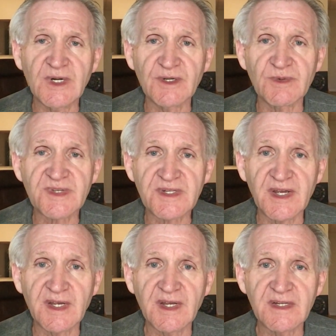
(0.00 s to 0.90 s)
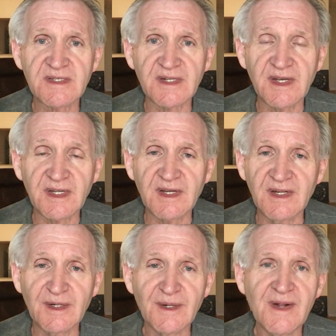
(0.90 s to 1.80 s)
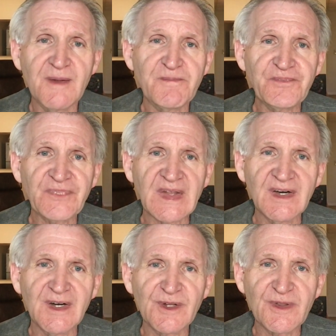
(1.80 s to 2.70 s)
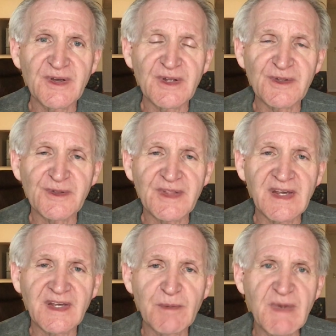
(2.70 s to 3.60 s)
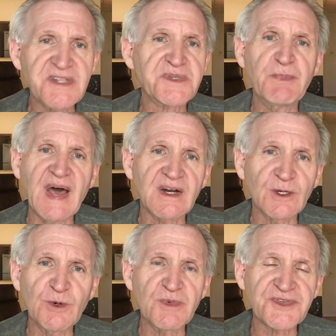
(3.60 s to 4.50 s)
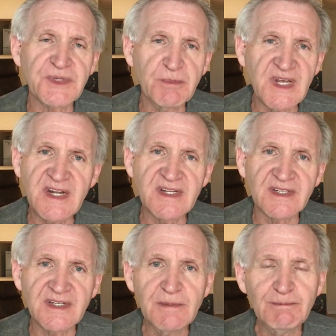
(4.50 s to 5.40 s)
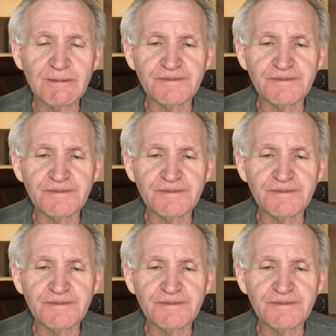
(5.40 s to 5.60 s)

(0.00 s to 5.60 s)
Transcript: Well, it was like it's like uh, uh, they they commence battle almost immediately,